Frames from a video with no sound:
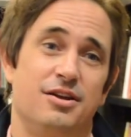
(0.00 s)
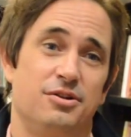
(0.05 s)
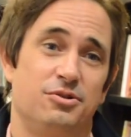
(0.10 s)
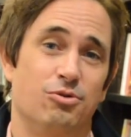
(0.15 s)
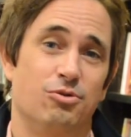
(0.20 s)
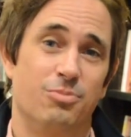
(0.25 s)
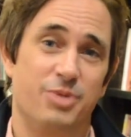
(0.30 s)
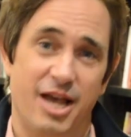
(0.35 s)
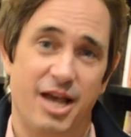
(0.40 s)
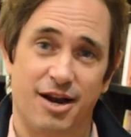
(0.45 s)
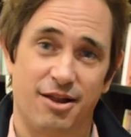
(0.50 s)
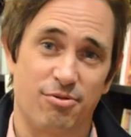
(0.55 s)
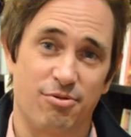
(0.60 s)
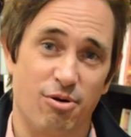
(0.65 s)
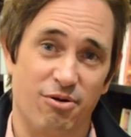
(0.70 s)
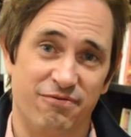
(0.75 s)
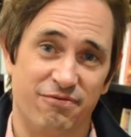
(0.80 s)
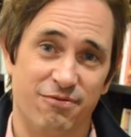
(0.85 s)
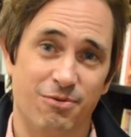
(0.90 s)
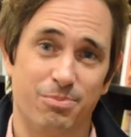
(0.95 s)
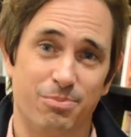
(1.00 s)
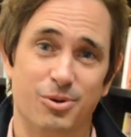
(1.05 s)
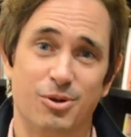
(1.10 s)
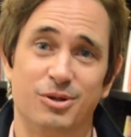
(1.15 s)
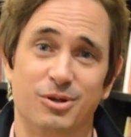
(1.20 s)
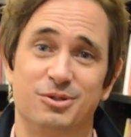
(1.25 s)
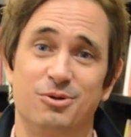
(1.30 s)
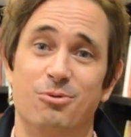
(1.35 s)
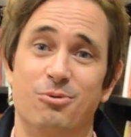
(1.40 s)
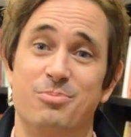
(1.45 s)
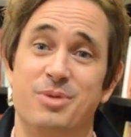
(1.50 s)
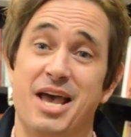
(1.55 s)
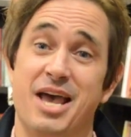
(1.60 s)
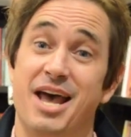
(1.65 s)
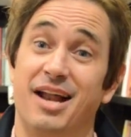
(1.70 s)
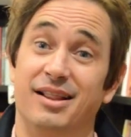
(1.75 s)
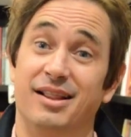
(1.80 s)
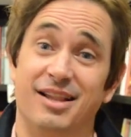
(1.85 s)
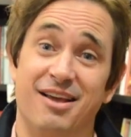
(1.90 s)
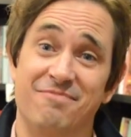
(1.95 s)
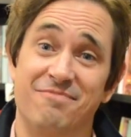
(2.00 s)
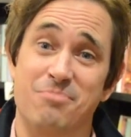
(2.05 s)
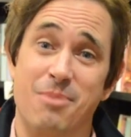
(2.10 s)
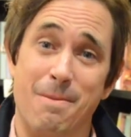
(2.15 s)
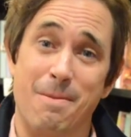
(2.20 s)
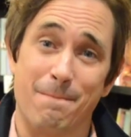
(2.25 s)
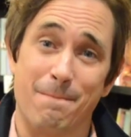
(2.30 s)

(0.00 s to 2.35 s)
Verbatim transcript: Taught me how to throw a football, taught me how to love my